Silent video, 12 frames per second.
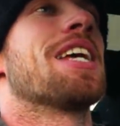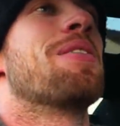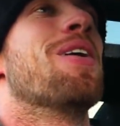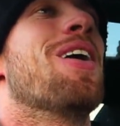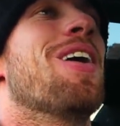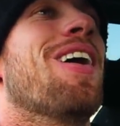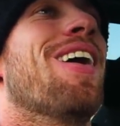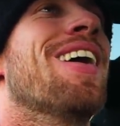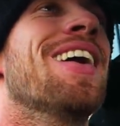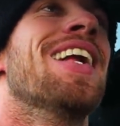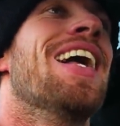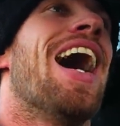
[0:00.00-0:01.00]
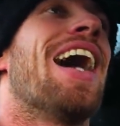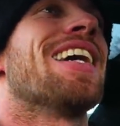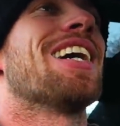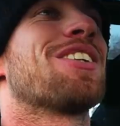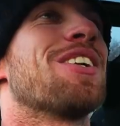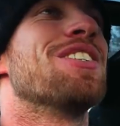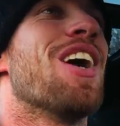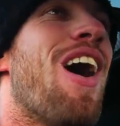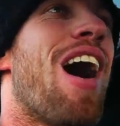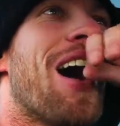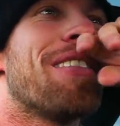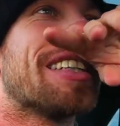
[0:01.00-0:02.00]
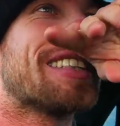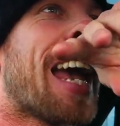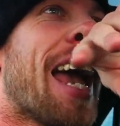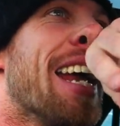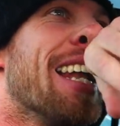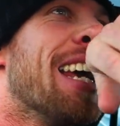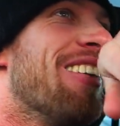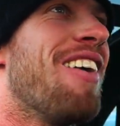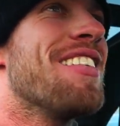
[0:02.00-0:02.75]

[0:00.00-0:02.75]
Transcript: anymore. And I do not have a daily.